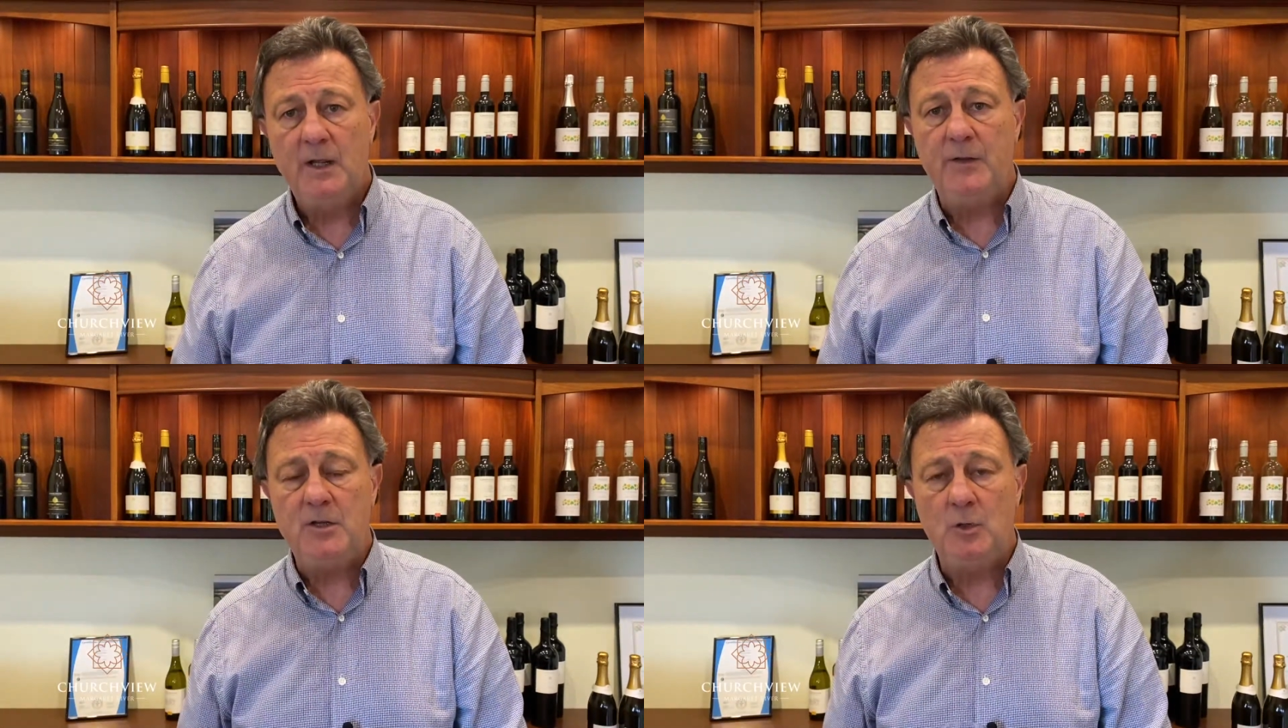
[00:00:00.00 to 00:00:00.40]

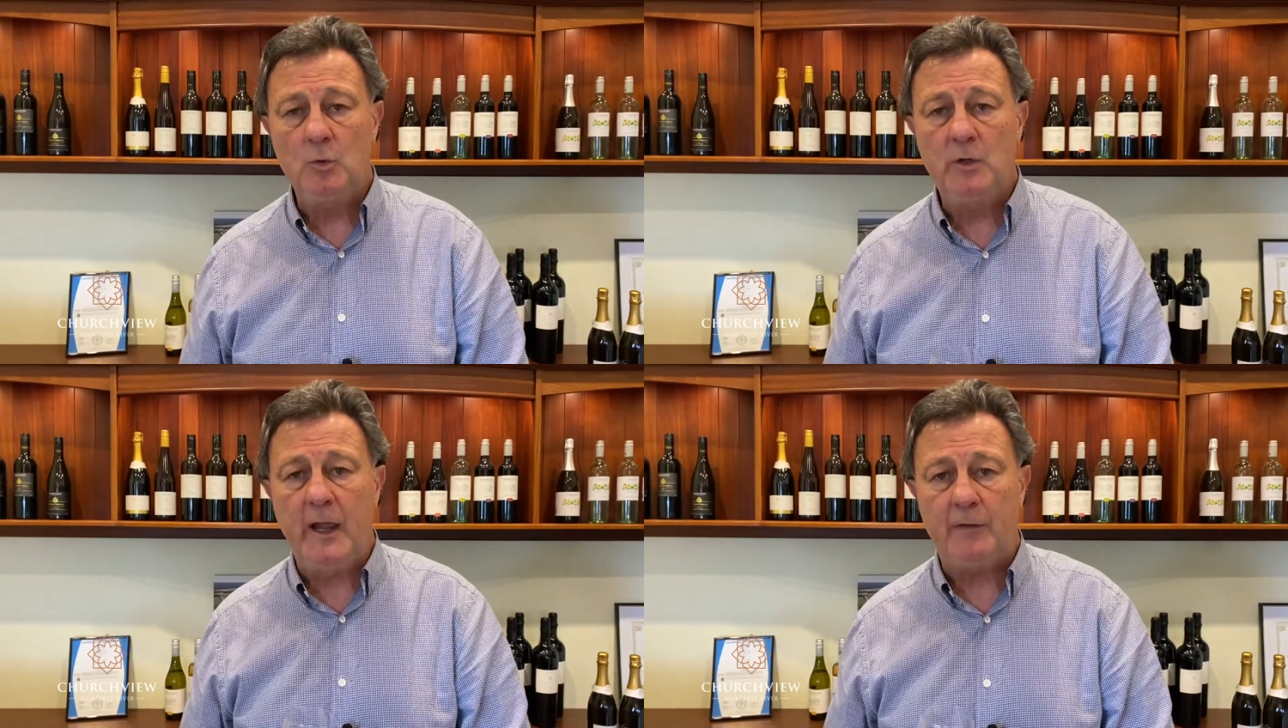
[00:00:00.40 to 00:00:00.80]
that you
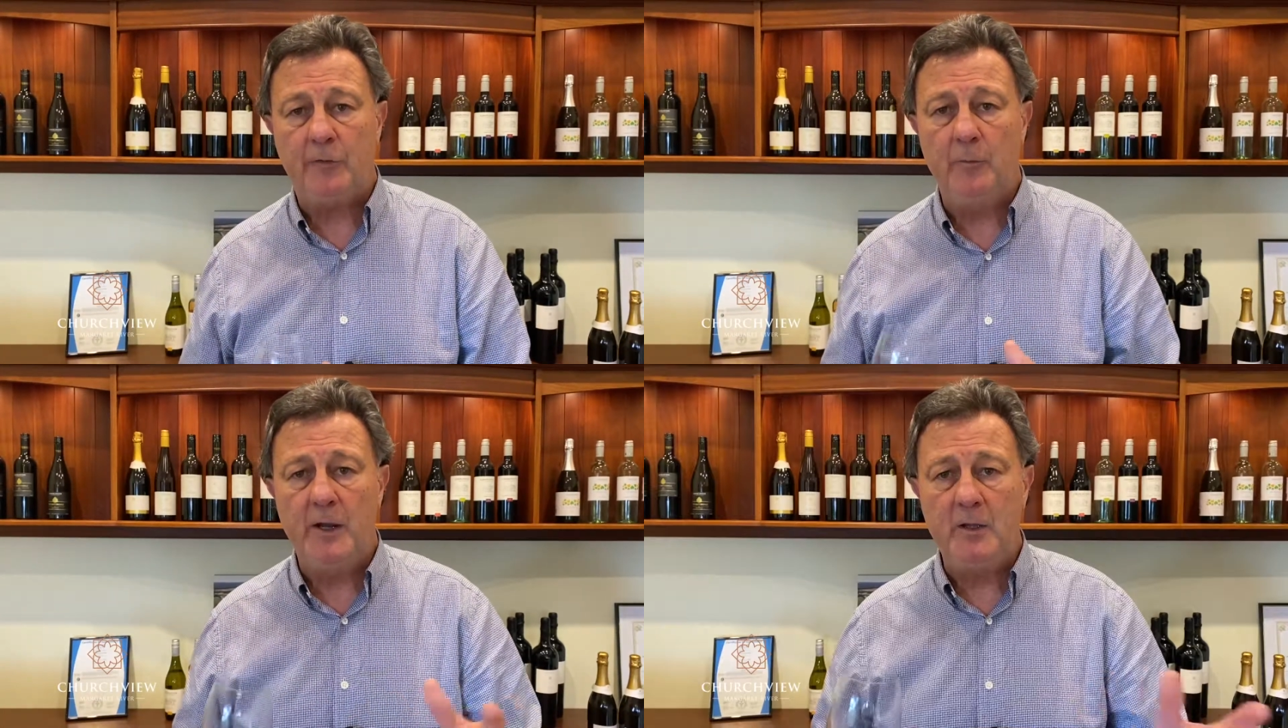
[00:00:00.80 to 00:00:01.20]
will get
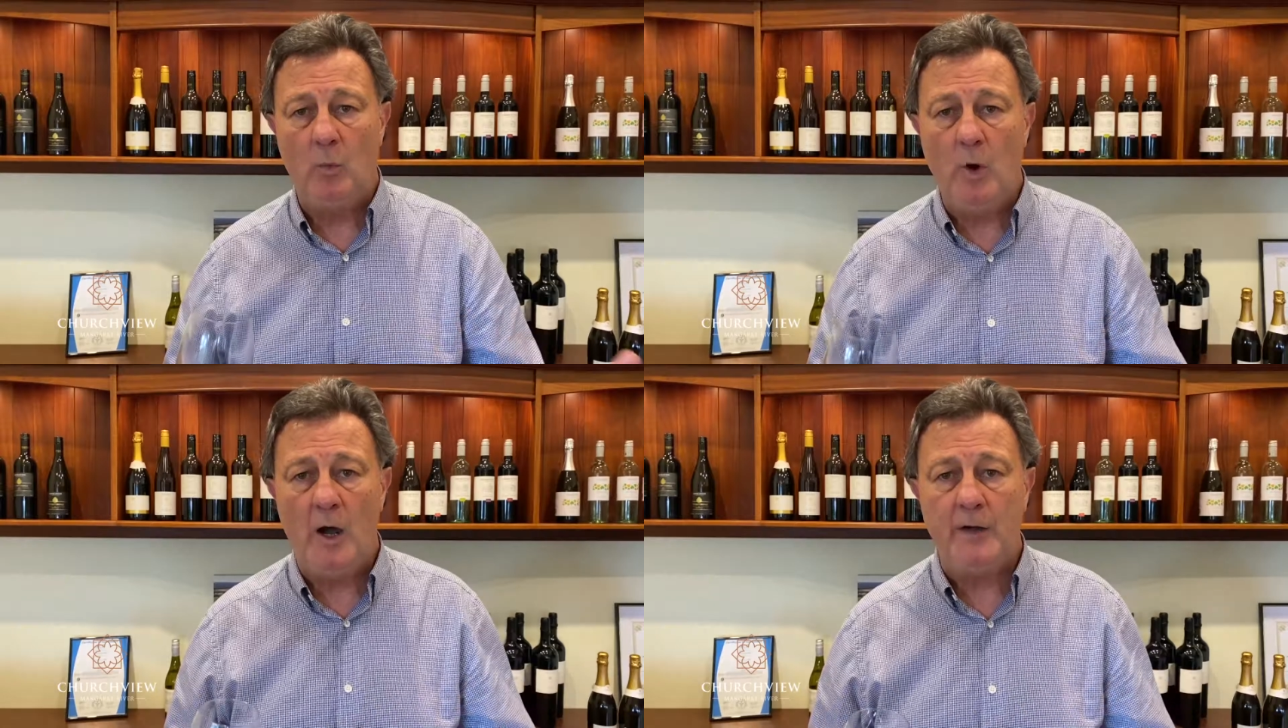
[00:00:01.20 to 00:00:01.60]
from either
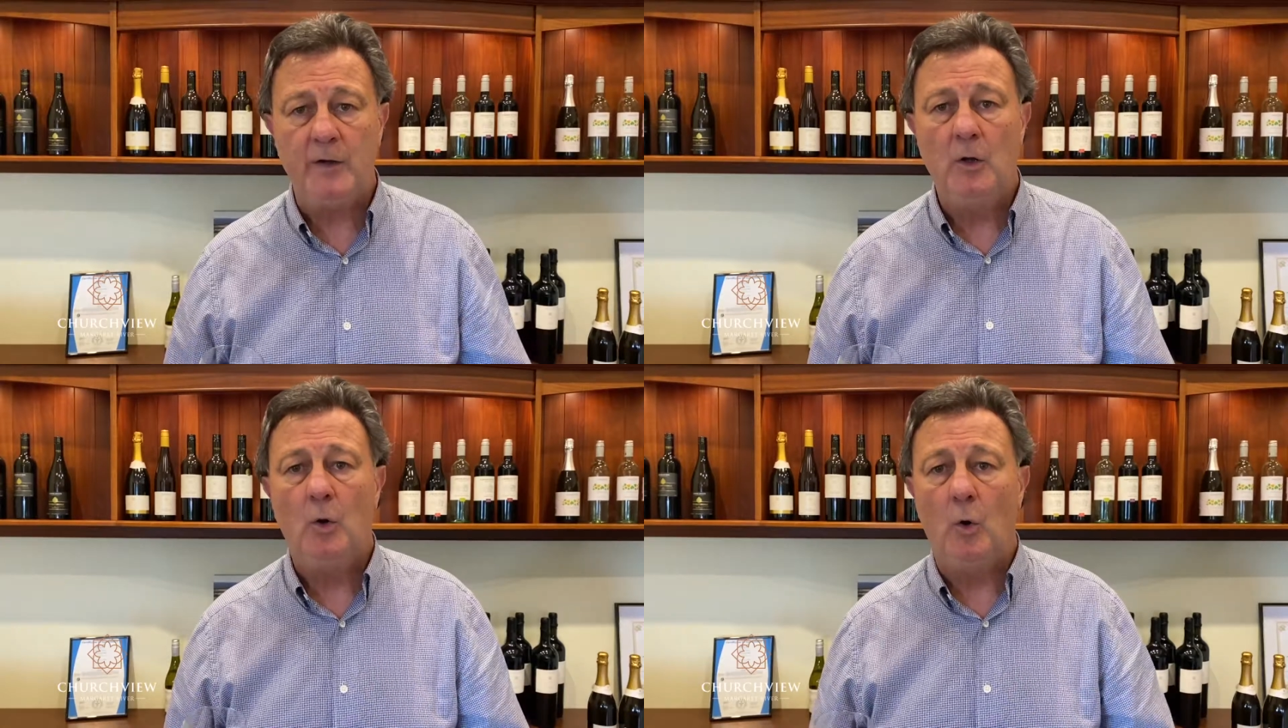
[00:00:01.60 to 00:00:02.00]
white
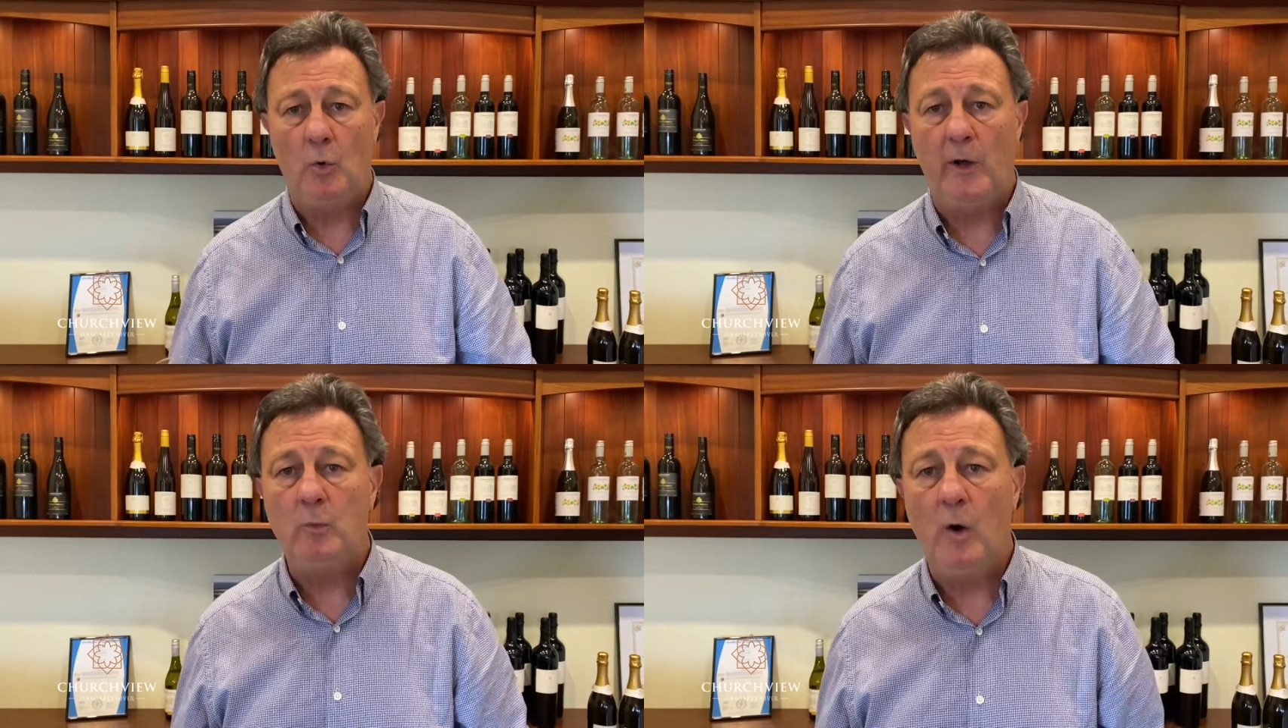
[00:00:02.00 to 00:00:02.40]

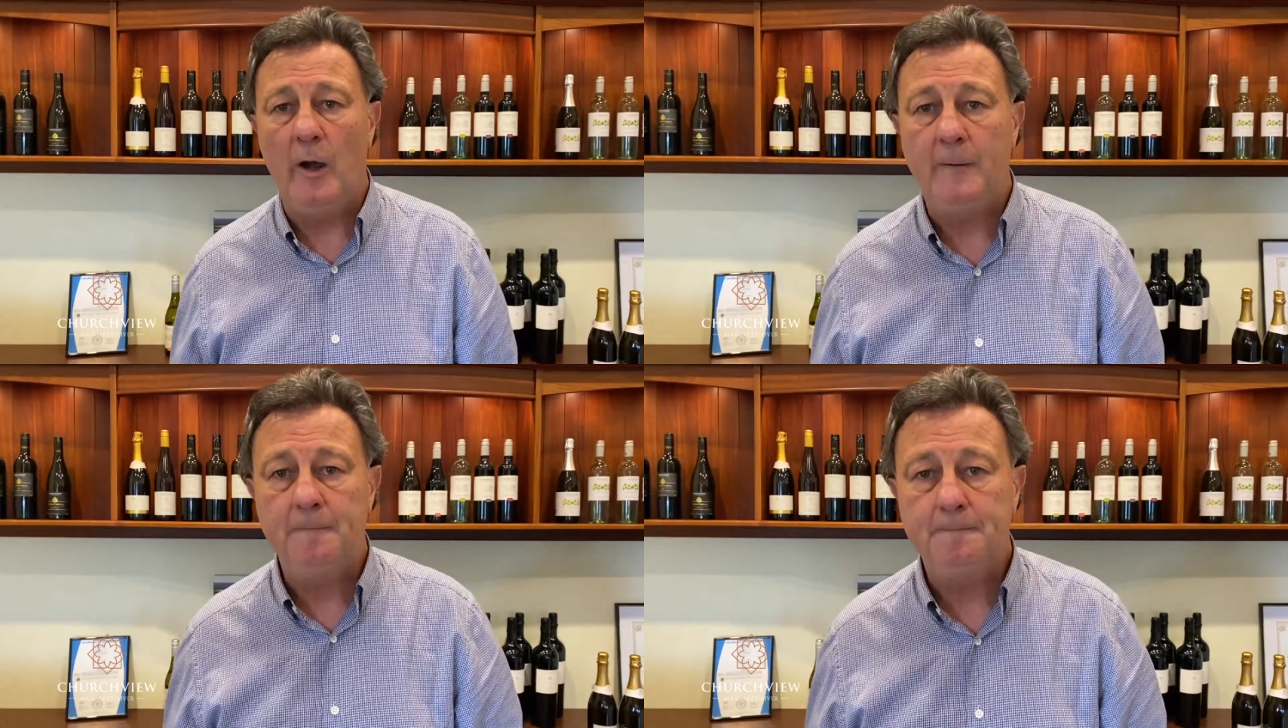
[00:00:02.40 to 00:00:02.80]
or red wine.